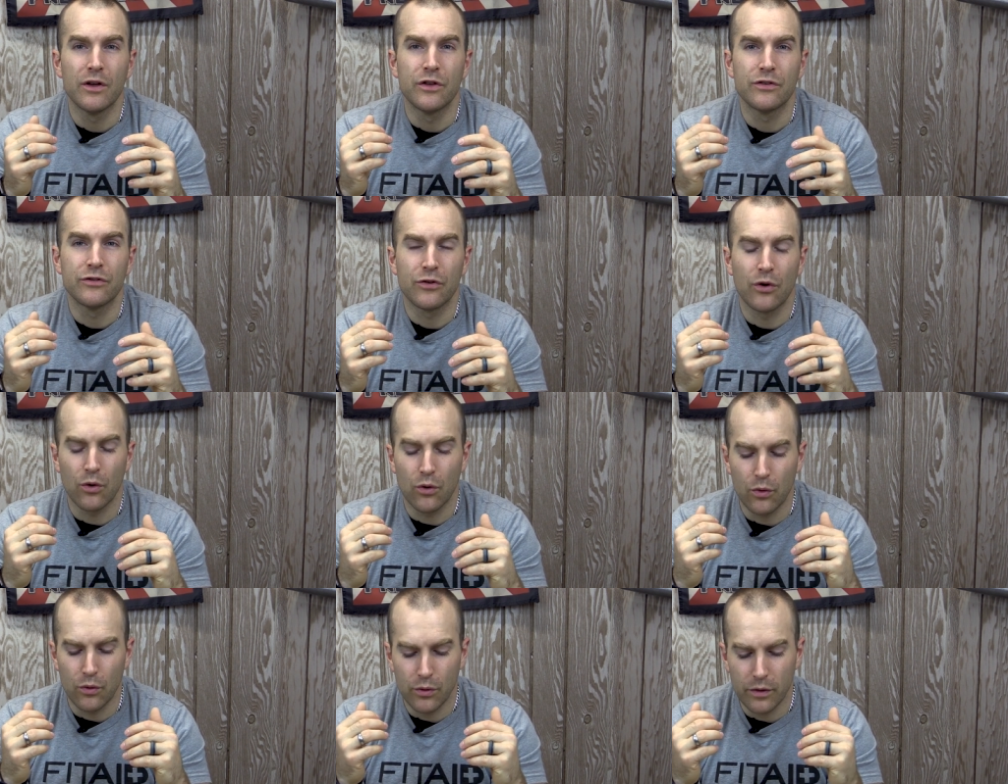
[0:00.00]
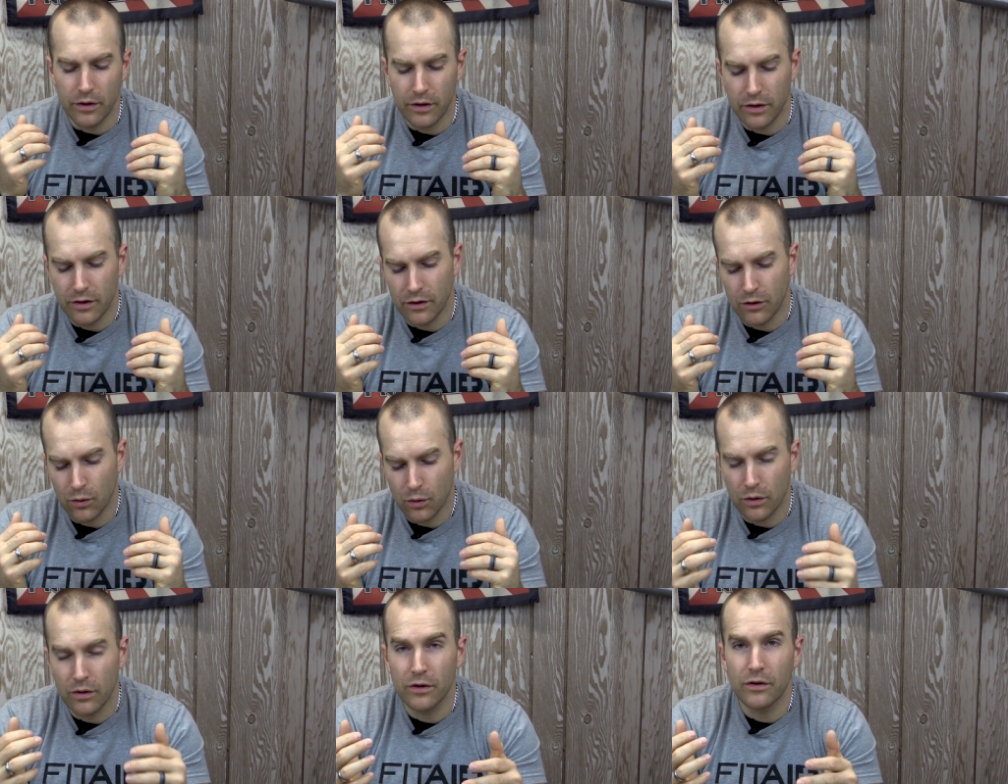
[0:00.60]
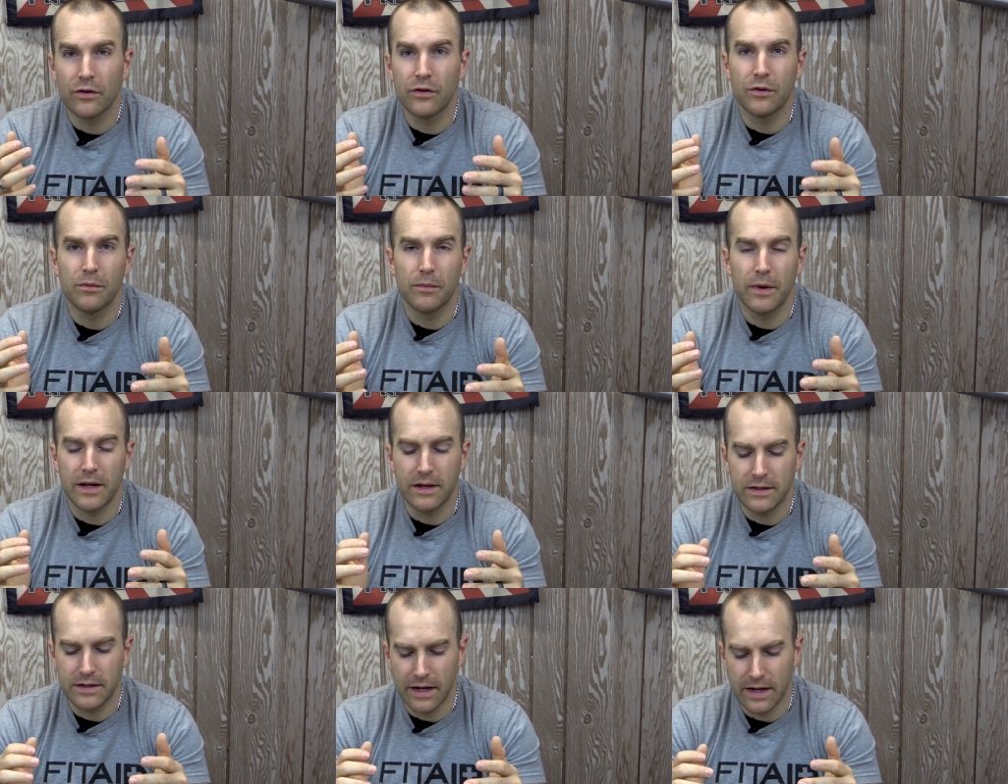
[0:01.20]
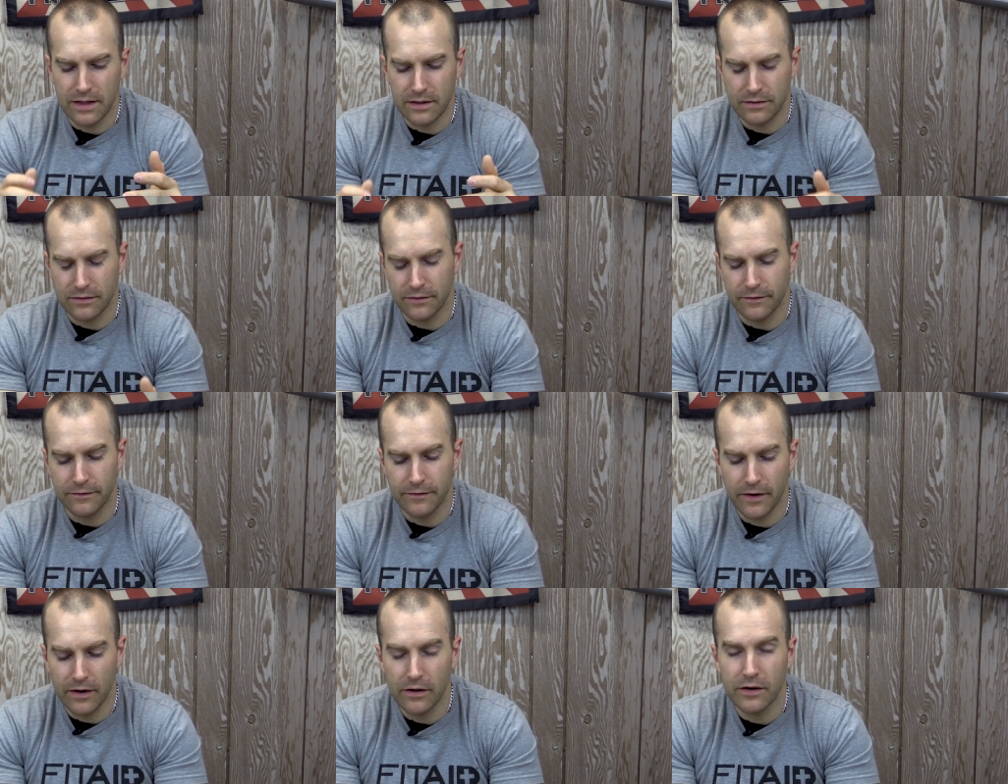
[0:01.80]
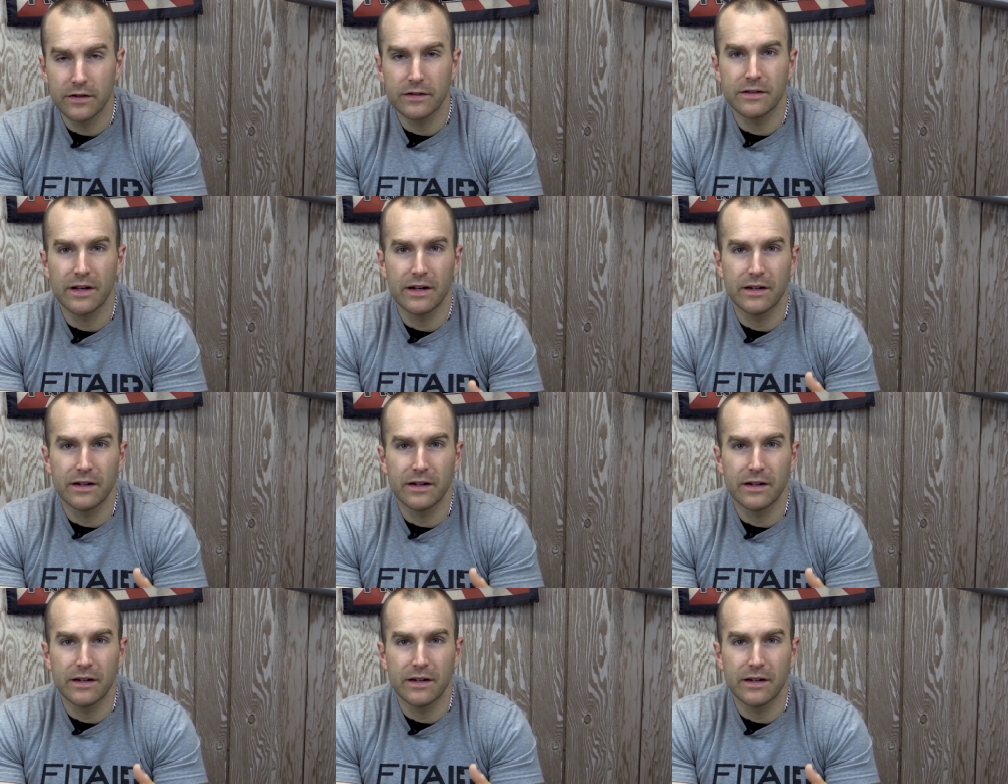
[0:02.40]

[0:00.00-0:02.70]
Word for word: So in order to maintain some fairness,